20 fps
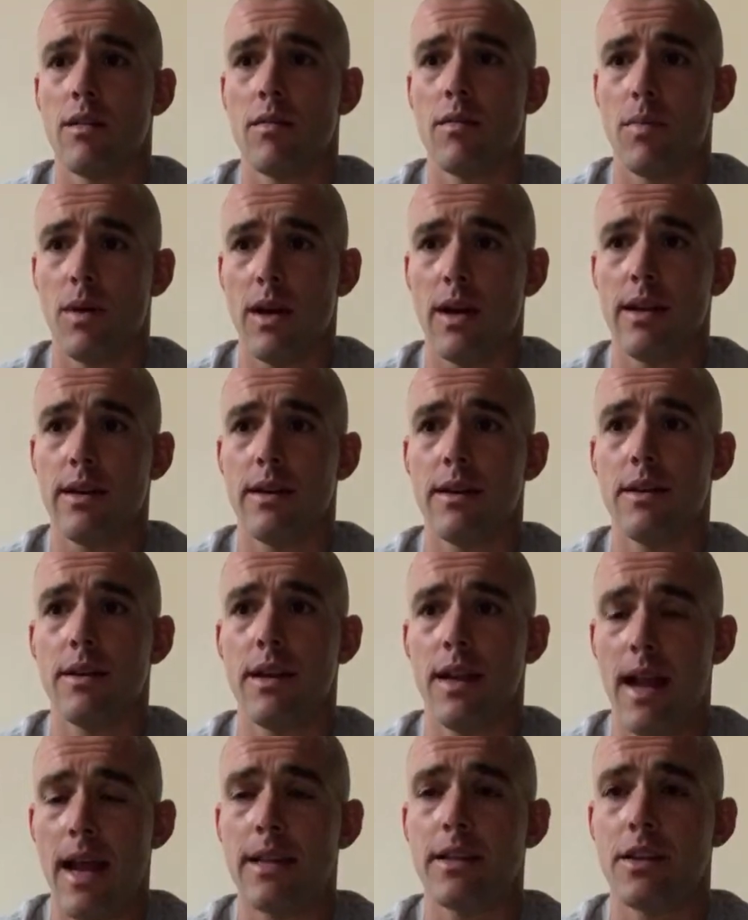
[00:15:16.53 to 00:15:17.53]
But
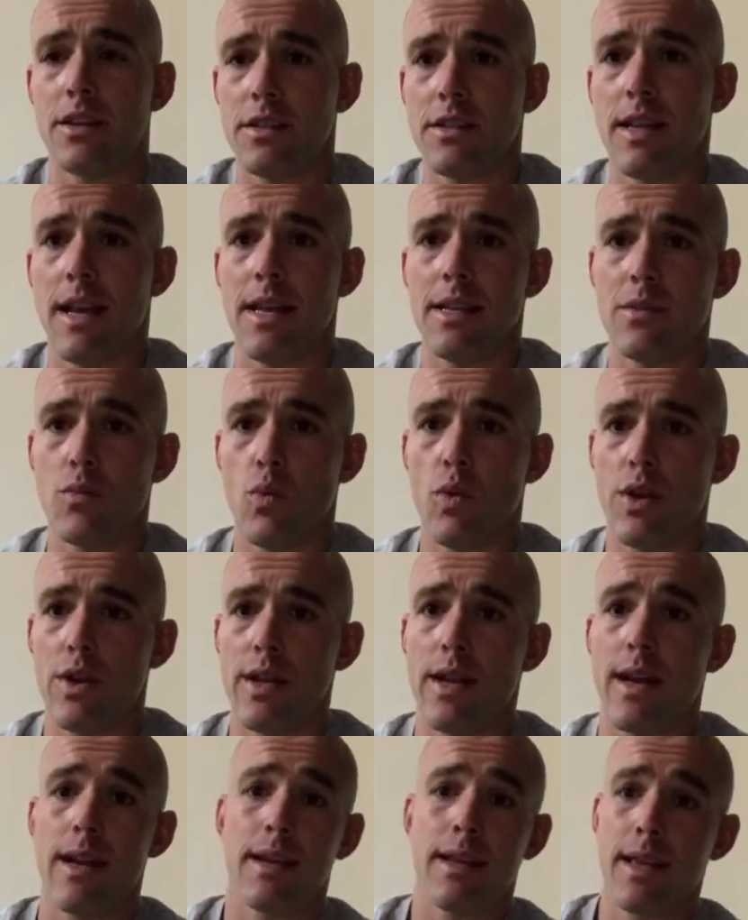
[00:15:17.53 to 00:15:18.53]
yeah, there's days where you
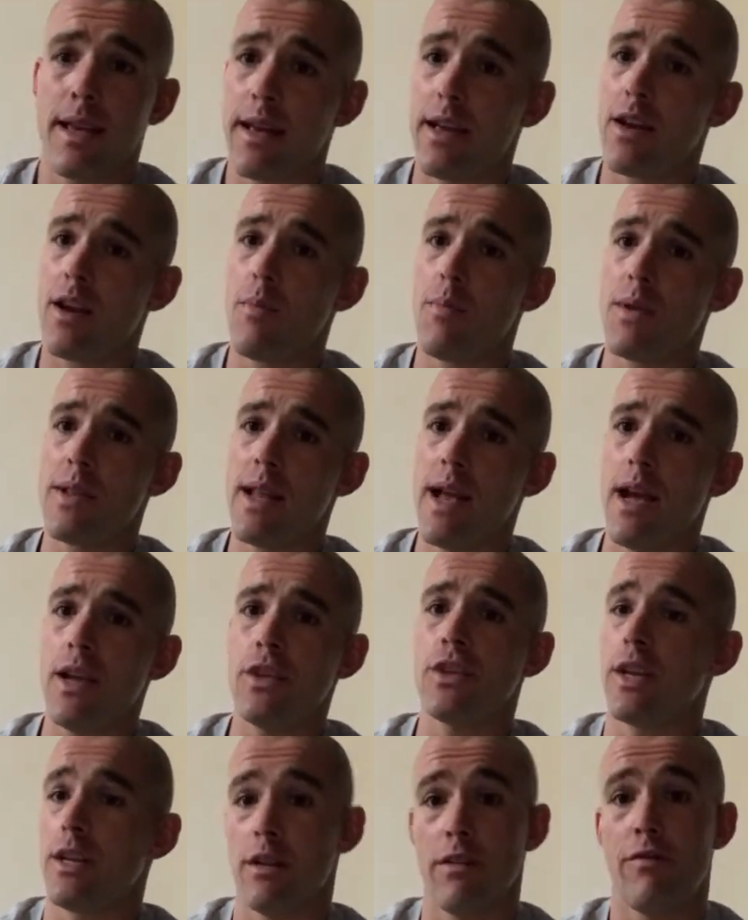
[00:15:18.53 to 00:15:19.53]
got to kick it up a
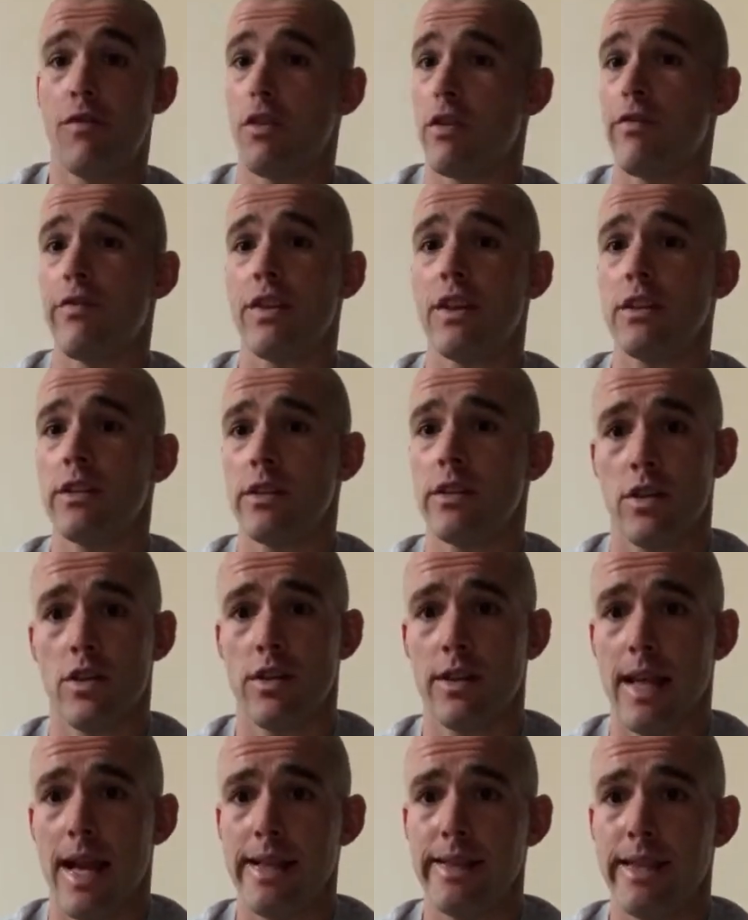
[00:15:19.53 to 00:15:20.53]
notch, and if you're feeling
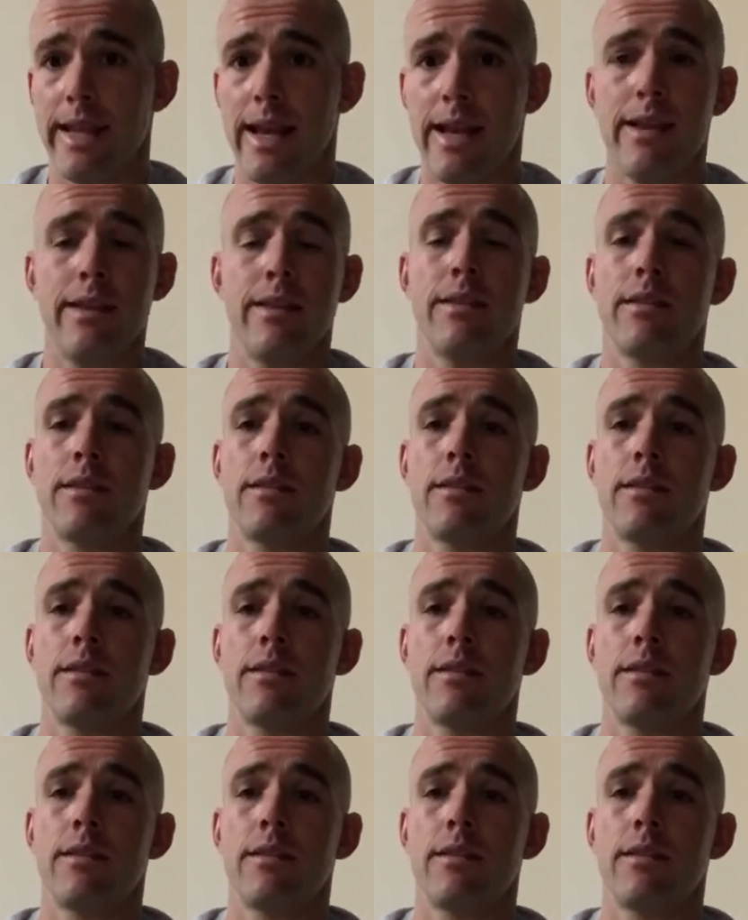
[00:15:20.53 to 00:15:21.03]
good that day,